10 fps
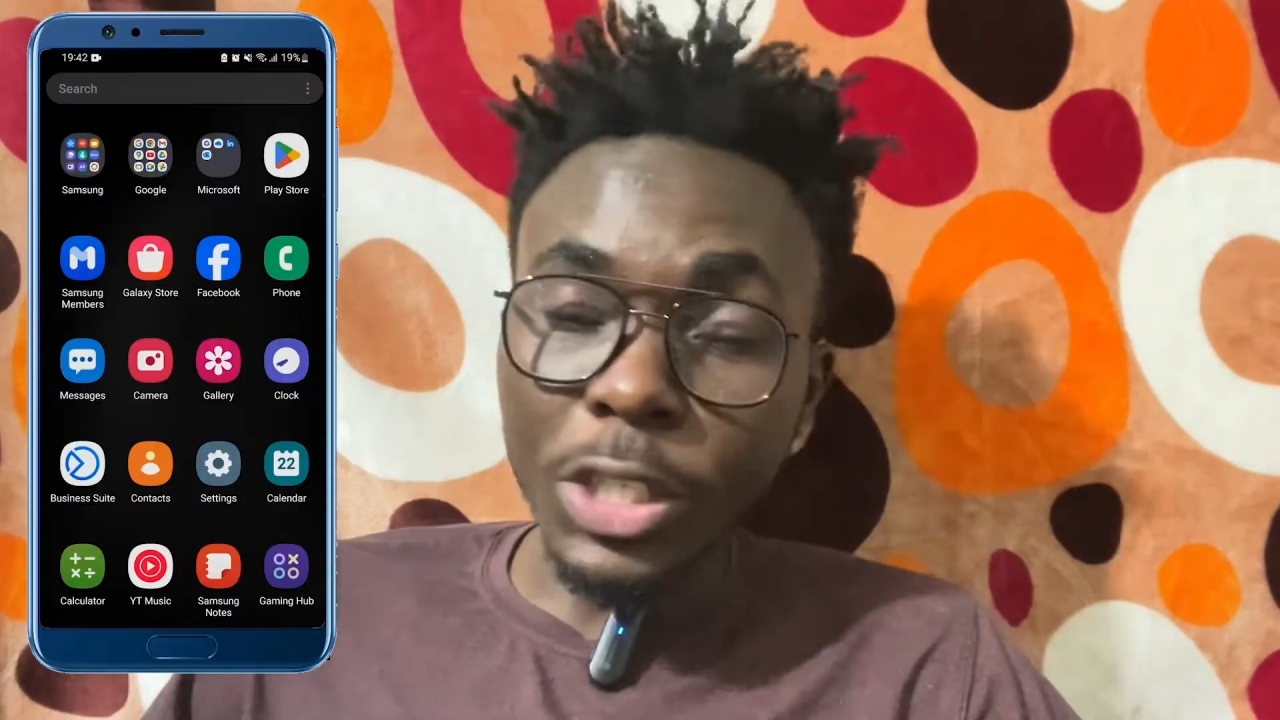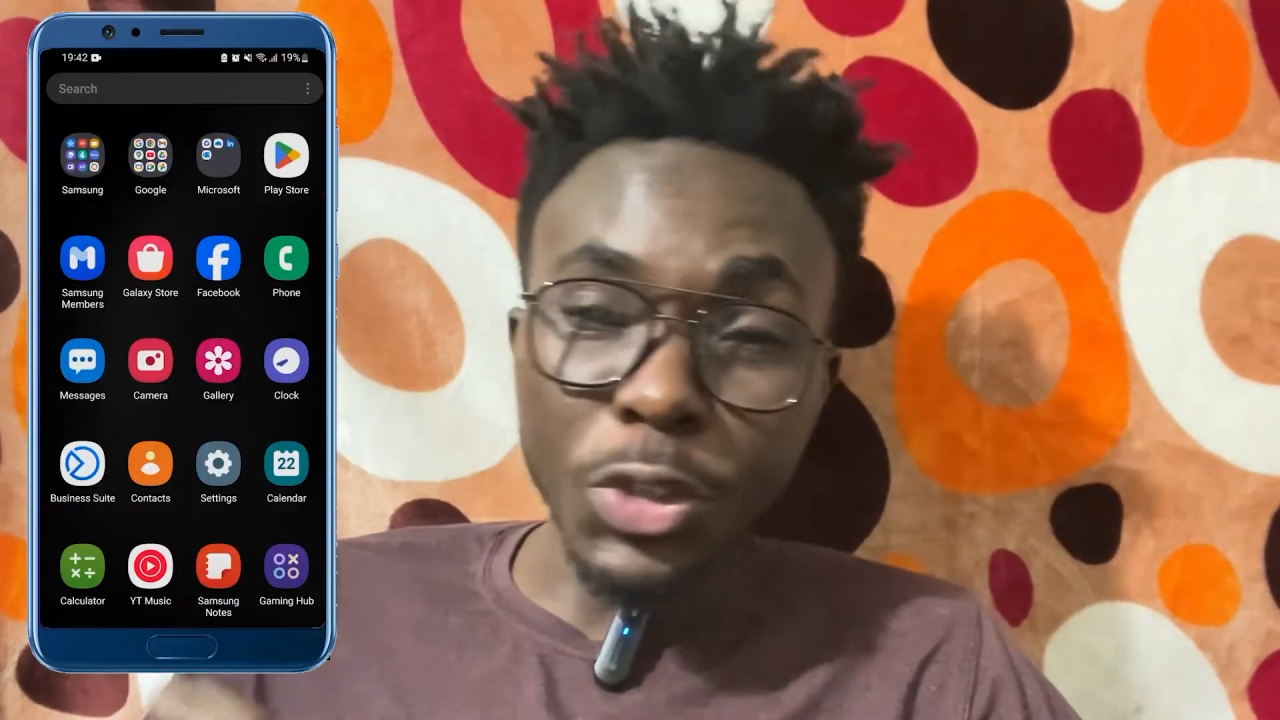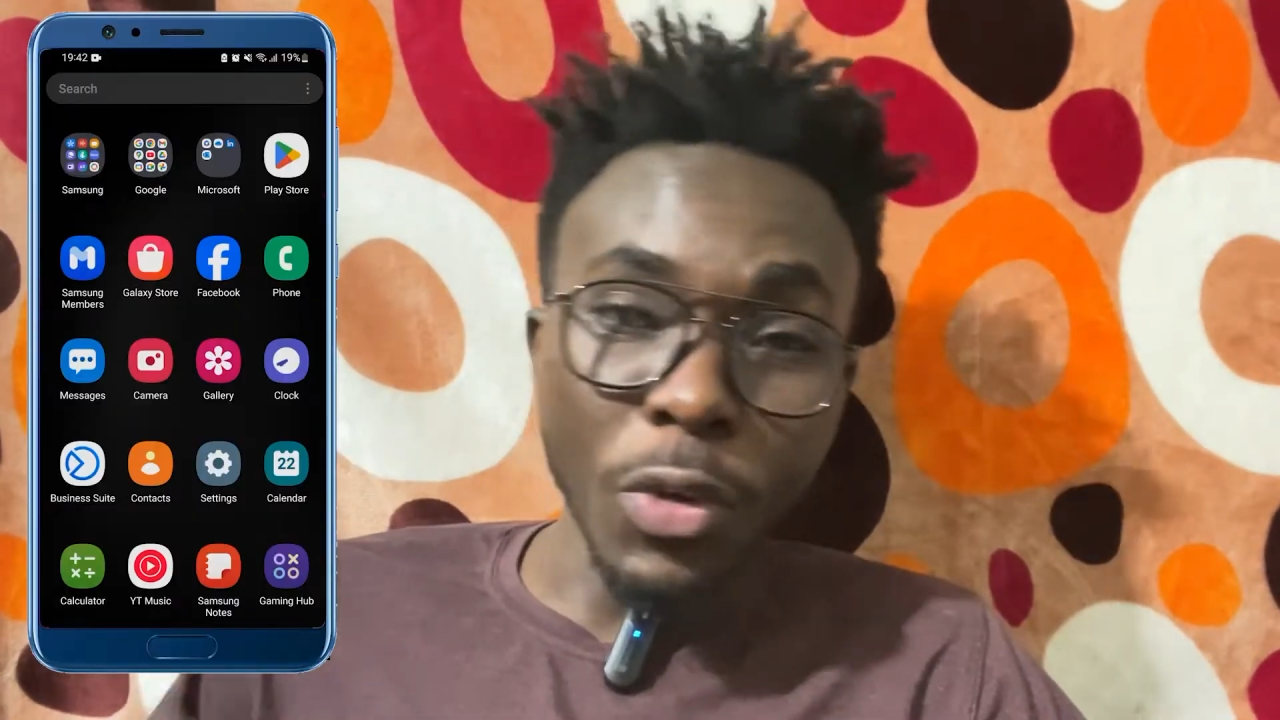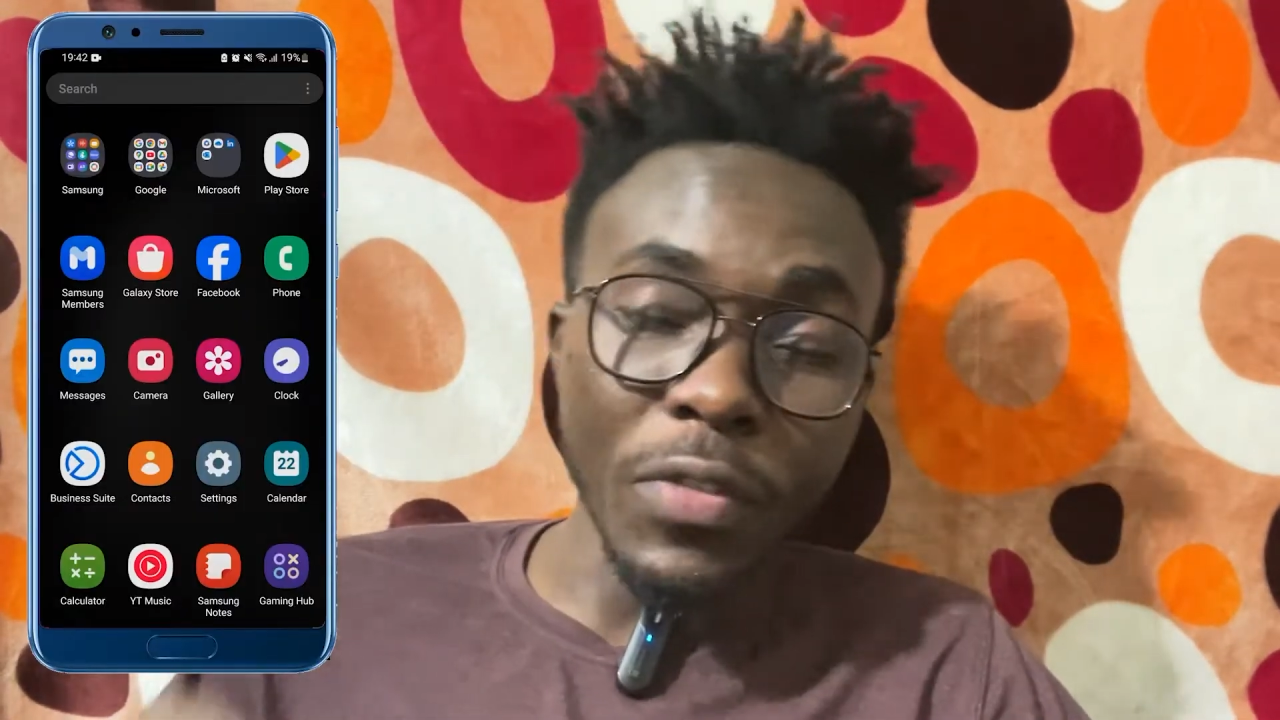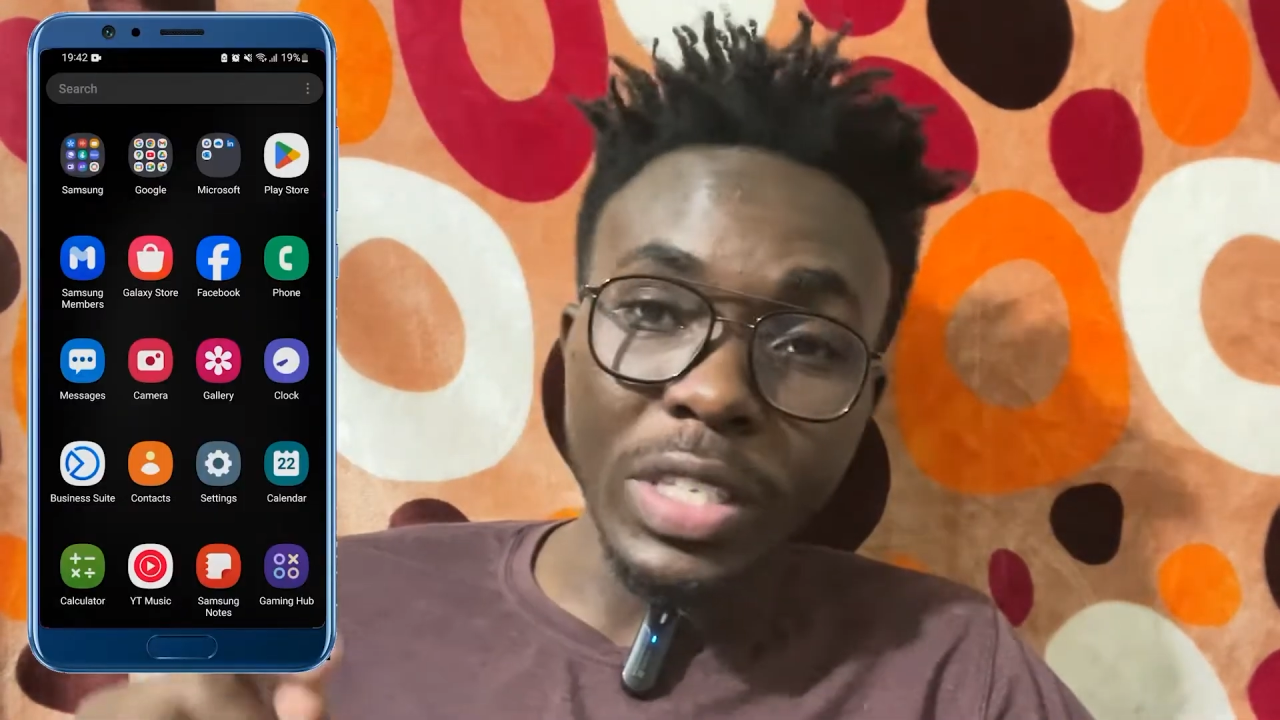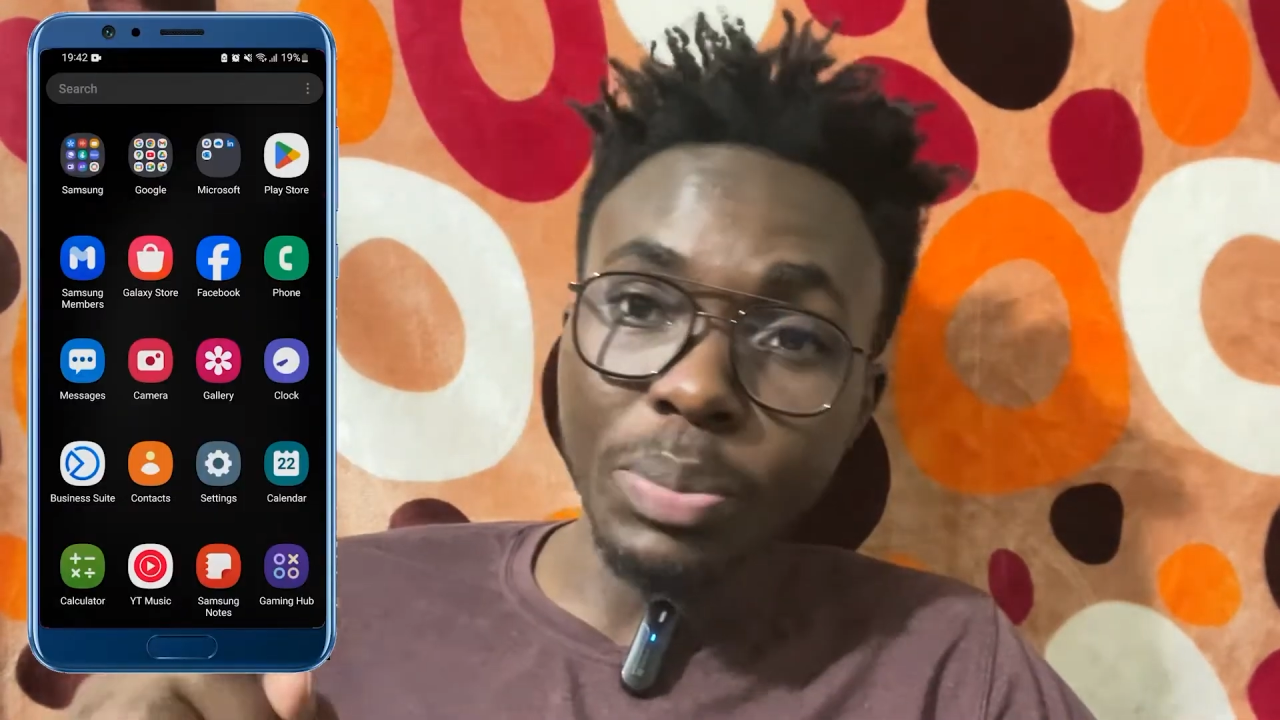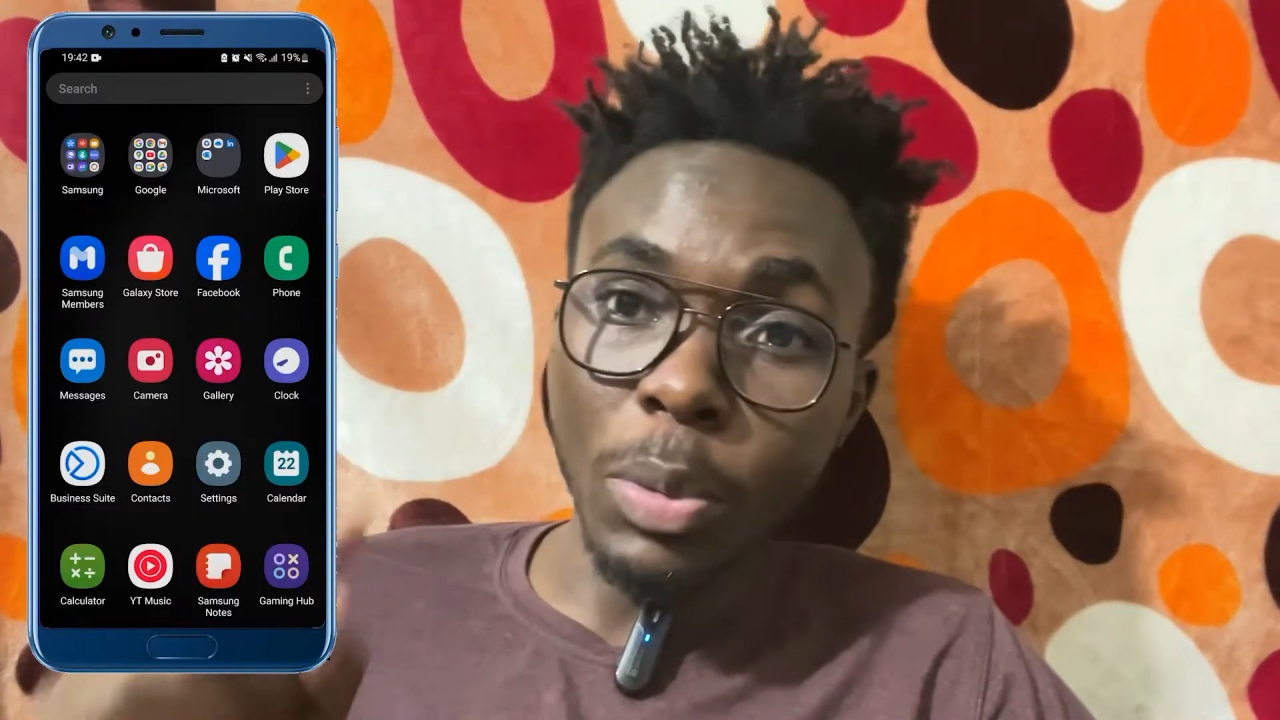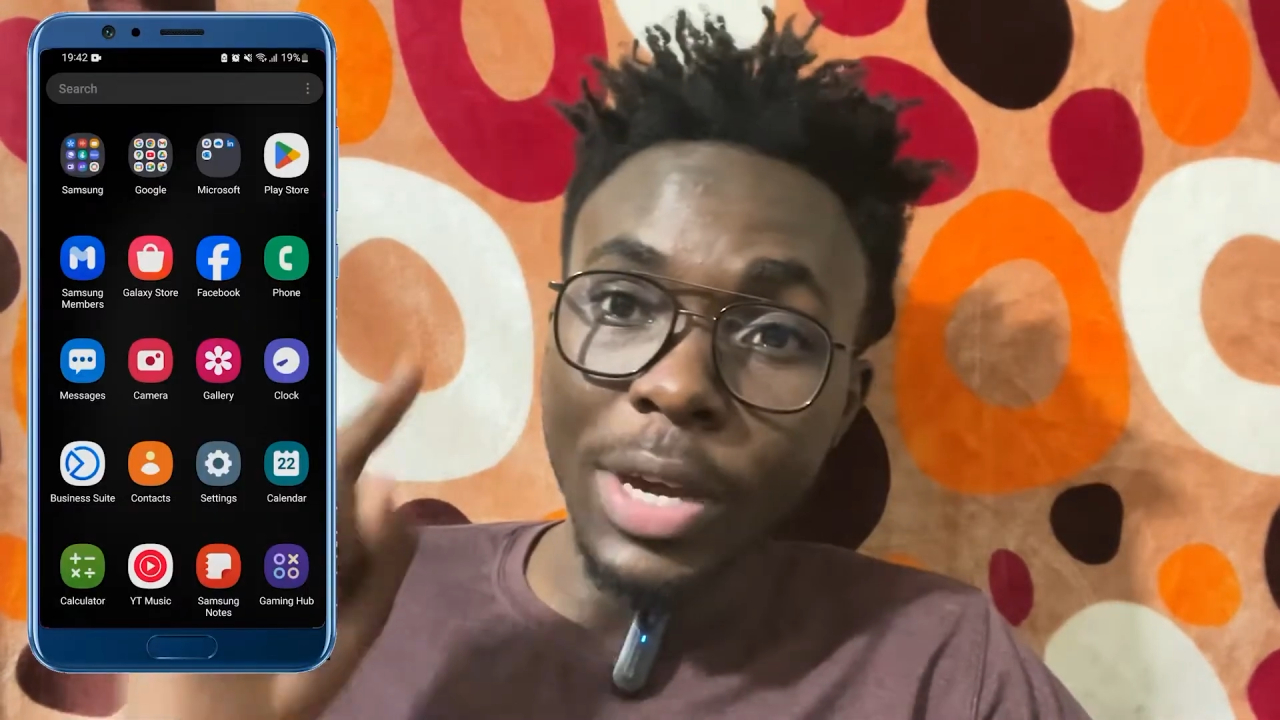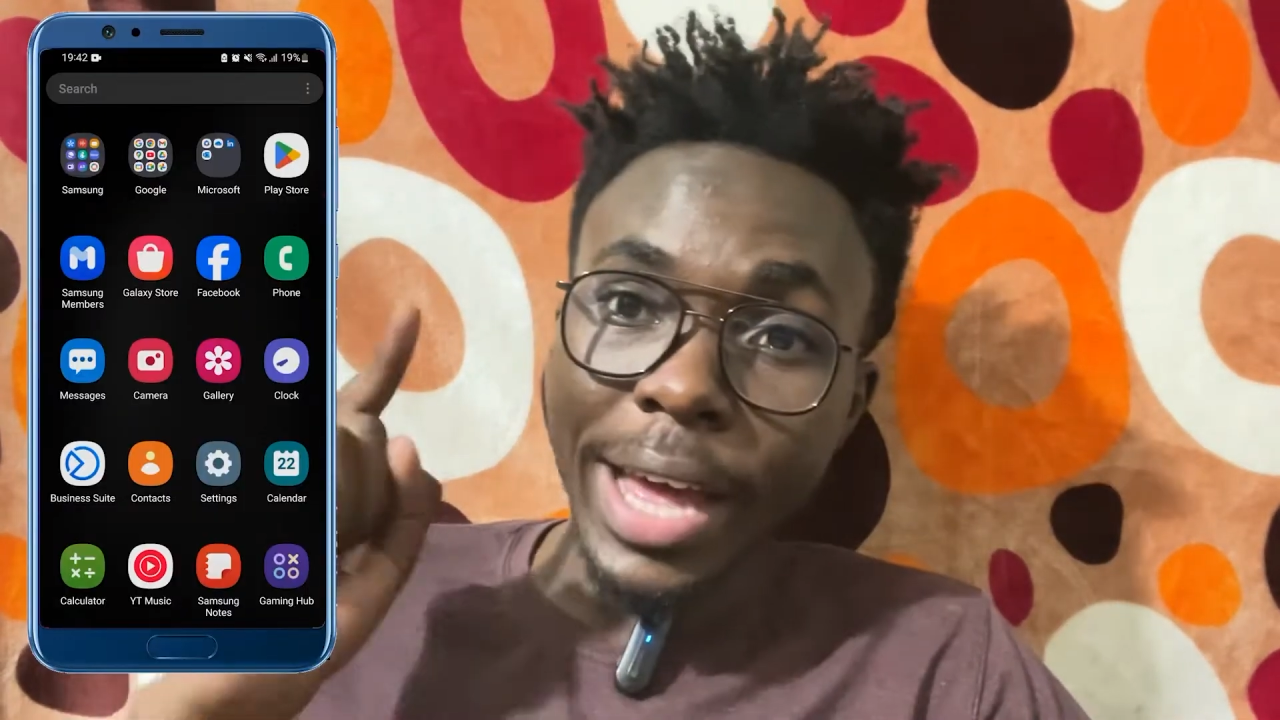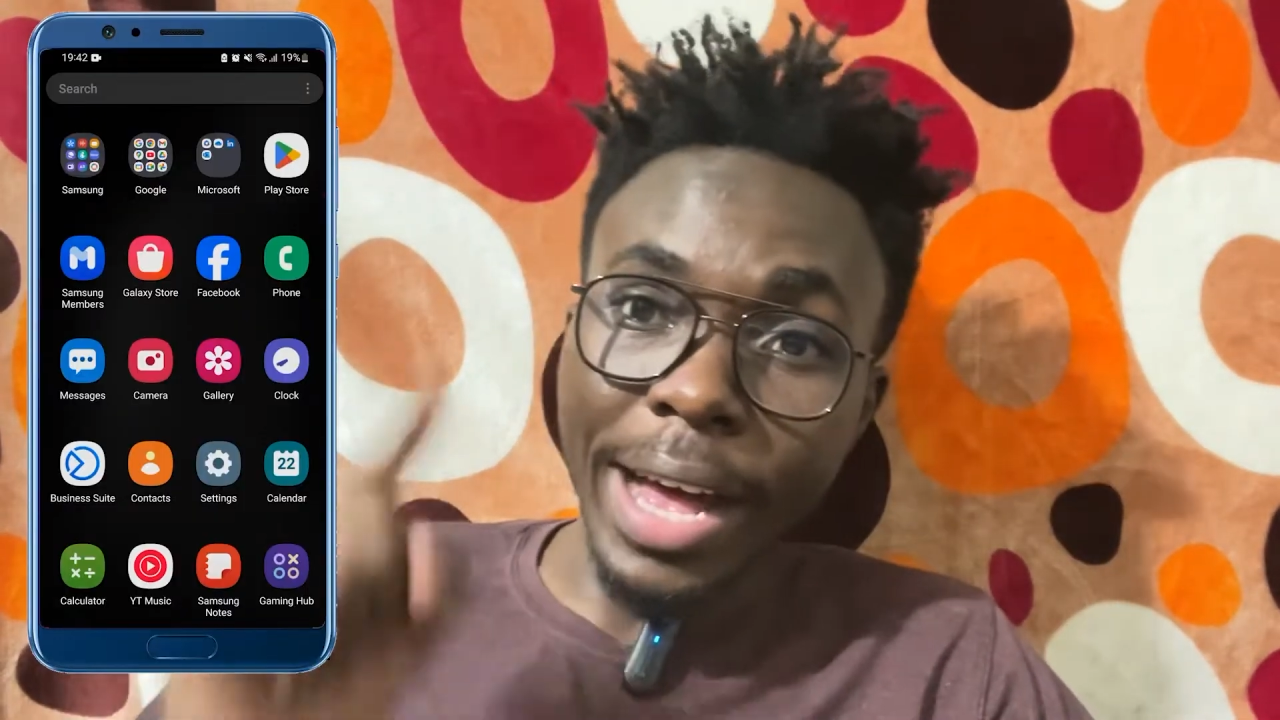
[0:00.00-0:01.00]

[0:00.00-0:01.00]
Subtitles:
into your Facebook